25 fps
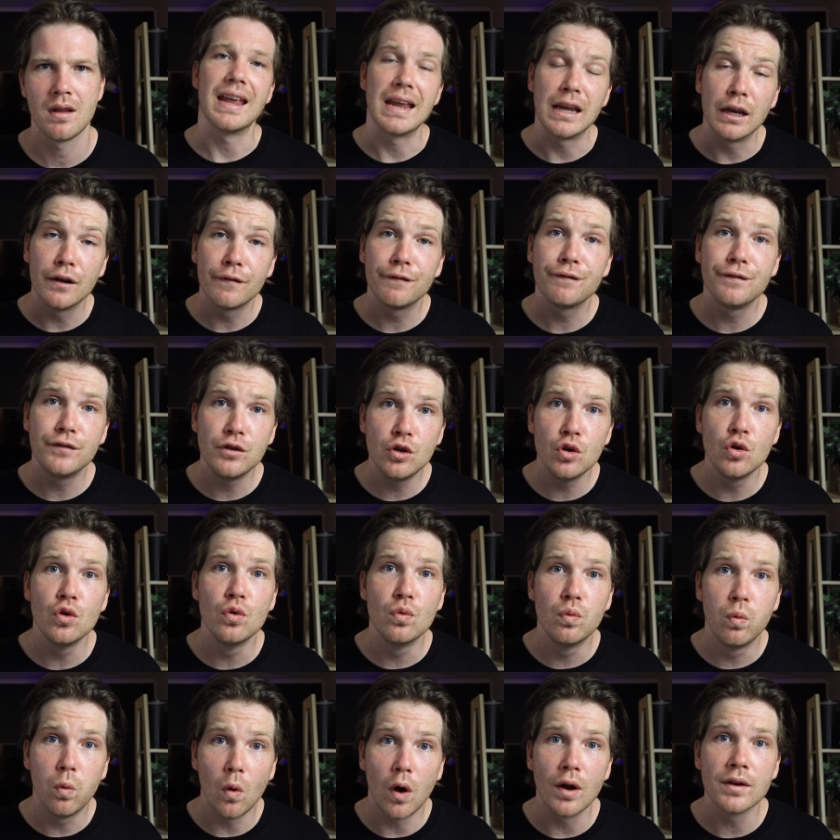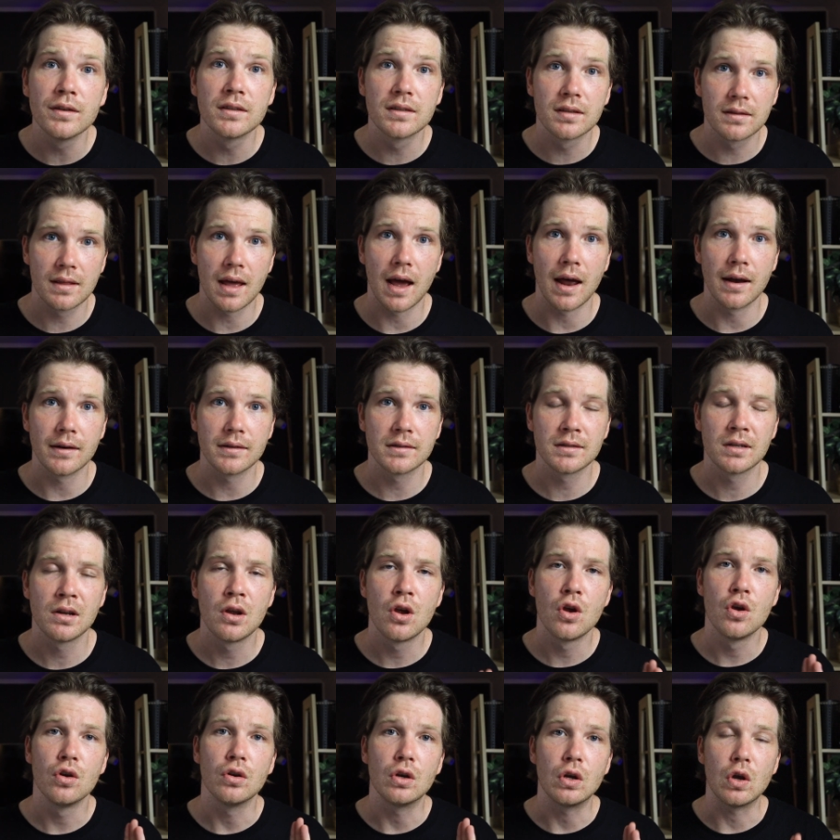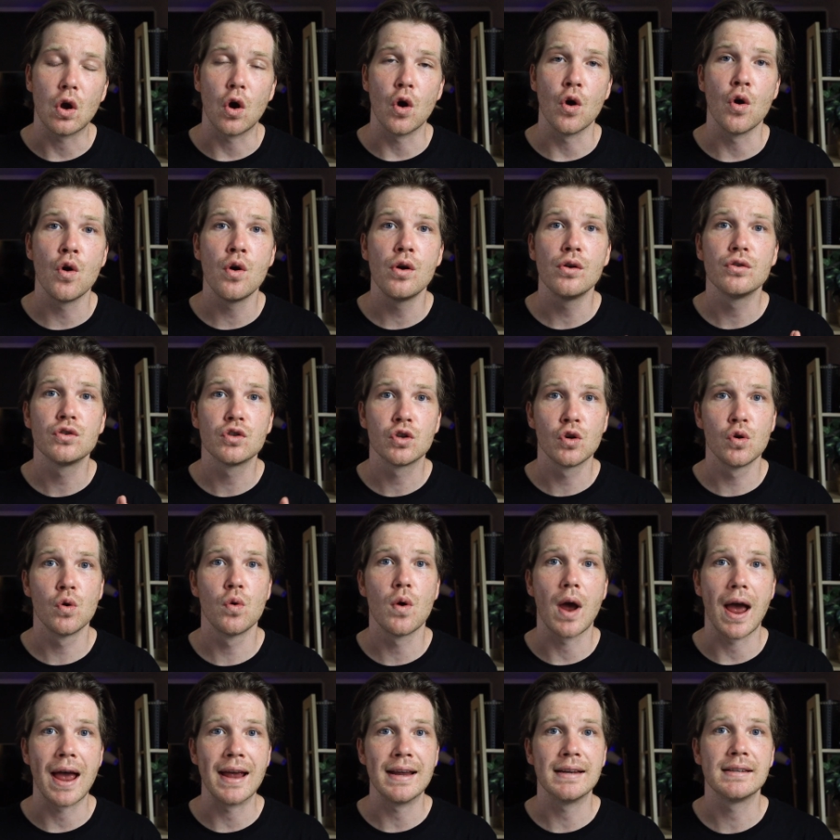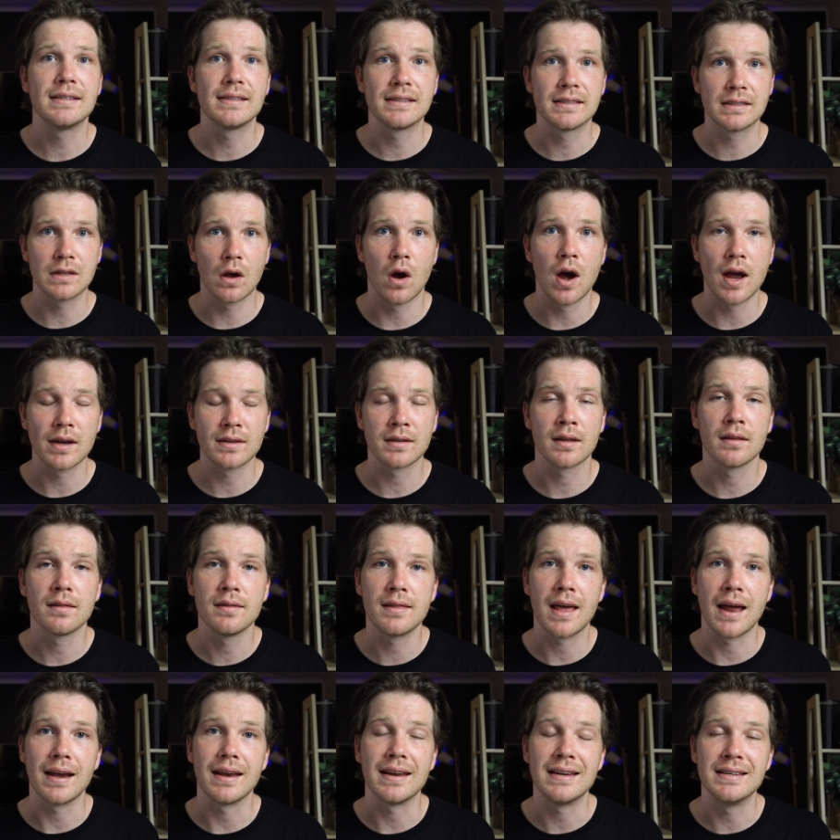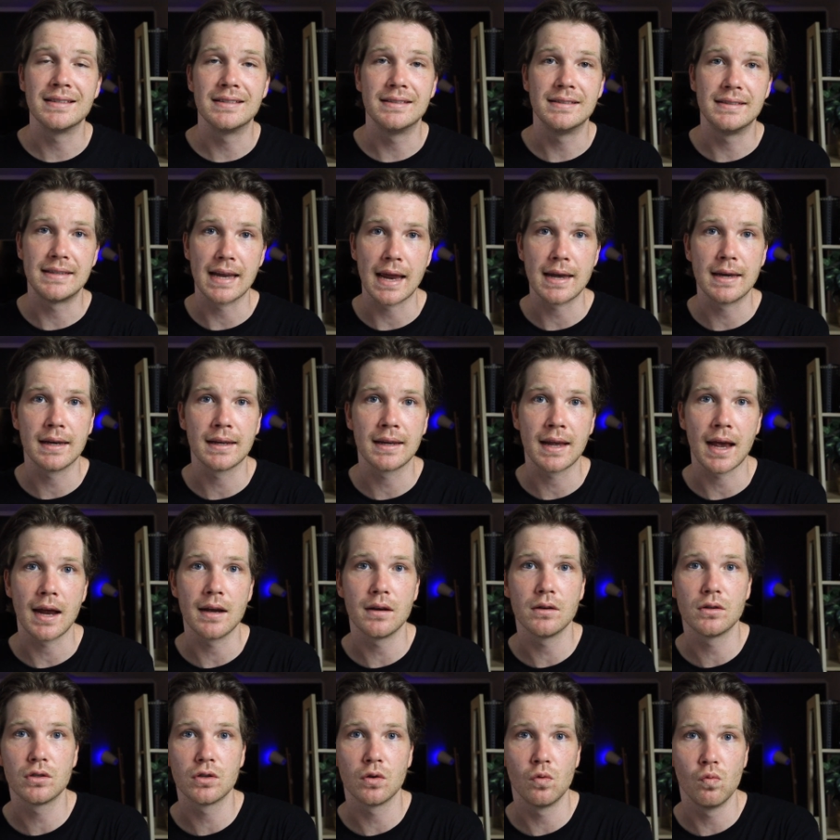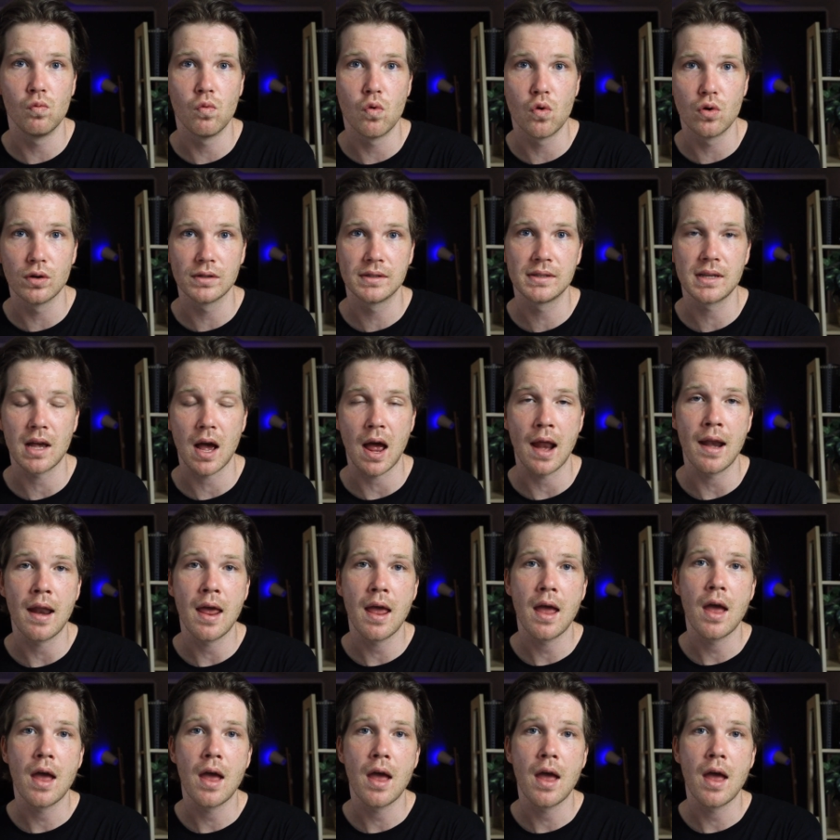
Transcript: If you want that, go to a site that is dedicated towards that.